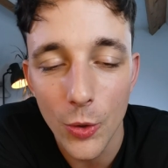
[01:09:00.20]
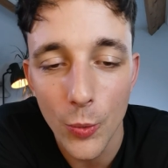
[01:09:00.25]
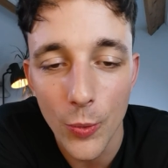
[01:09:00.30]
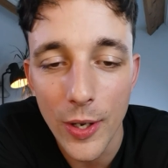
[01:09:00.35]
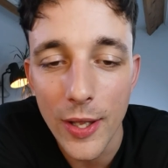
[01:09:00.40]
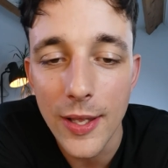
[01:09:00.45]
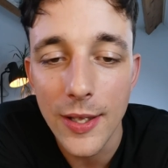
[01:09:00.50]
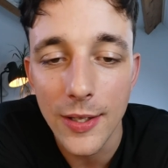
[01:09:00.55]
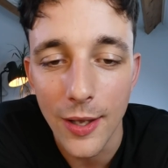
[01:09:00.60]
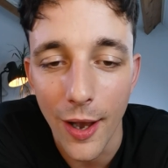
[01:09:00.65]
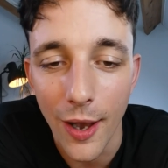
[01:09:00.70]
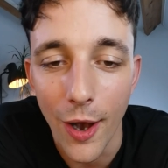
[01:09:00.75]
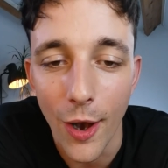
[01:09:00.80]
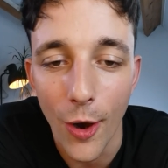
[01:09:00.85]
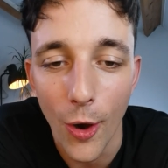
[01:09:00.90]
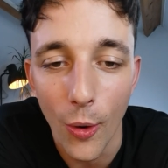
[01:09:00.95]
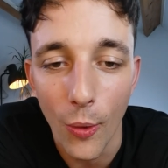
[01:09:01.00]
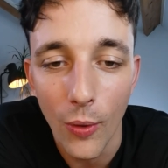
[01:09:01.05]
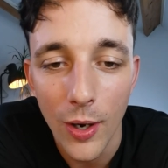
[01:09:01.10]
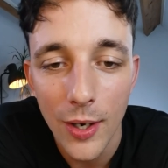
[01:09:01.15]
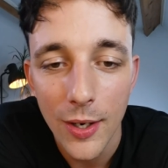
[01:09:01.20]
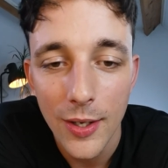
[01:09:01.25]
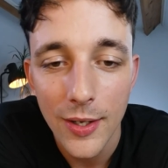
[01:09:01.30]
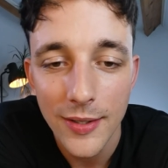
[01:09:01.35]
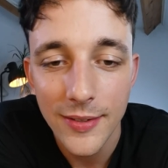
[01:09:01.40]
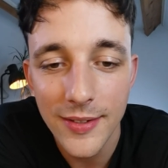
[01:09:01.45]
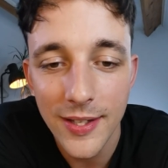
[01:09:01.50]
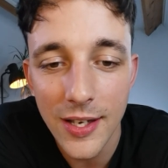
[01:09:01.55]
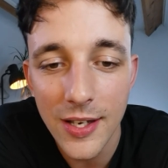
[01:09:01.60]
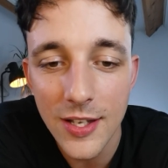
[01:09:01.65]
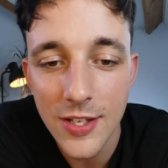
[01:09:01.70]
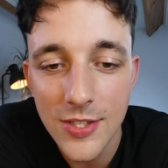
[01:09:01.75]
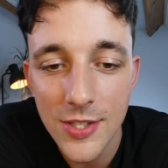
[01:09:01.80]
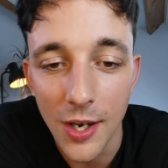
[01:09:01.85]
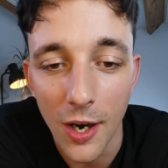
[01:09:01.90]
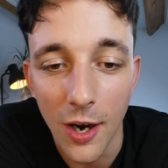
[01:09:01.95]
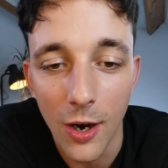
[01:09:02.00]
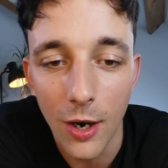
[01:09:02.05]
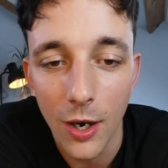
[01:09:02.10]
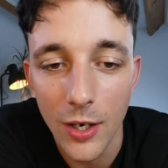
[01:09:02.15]
we go. These
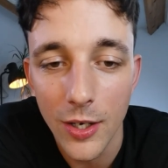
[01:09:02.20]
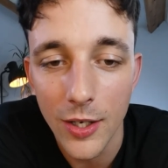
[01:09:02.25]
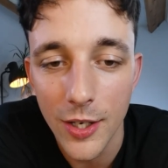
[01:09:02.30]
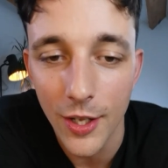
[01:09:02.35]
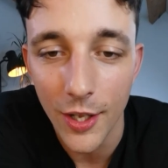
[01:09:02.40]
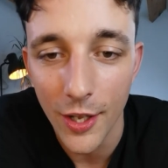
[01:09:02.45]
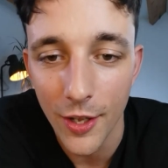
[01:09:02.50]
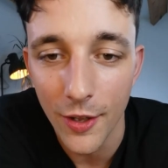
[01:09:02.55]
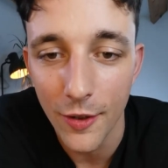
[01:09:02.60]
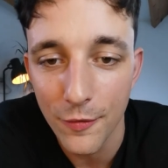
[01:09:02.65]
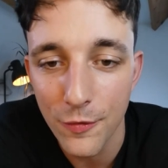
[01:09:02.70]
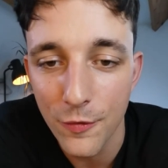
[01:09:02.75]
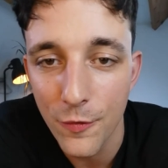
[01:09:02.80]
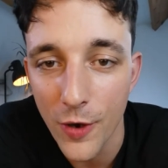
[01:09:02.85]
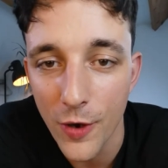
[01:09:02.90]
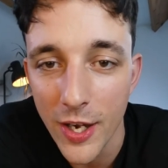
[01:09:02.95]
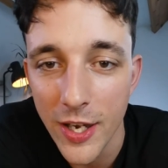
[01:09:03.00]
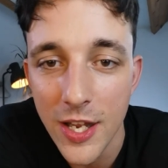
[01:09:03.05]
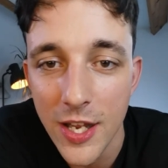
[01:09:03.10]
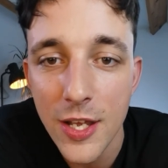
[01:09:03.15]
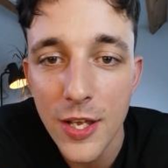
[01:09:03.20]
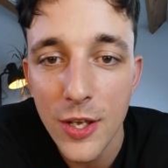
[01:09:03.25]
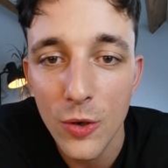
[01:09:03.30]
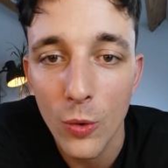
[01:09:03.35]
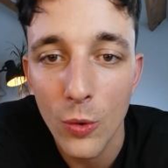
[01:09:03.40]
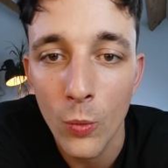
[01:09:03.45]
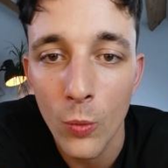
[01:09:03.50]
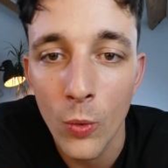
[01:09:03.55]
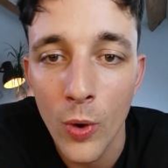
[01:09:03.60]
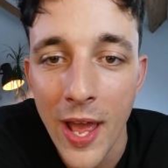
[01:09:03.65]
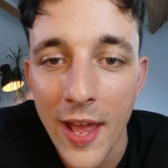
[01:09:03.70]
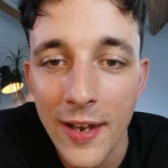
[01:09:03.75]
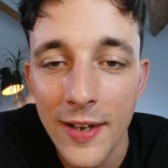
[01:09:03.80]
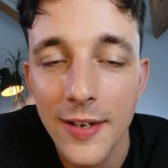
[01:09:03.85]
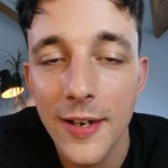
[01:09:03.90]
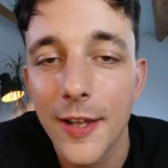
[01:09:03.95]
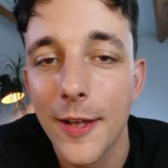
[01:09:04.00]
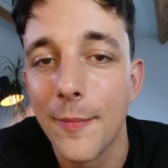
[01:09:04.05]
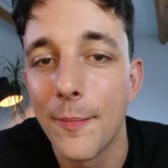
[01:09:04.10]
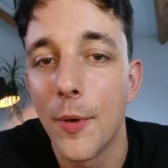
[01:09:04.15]
are the funny
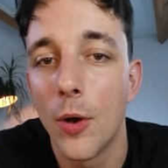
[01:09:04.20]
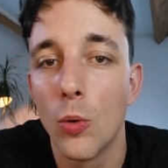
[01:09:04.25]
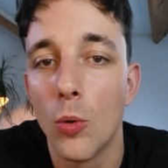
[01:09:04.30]
random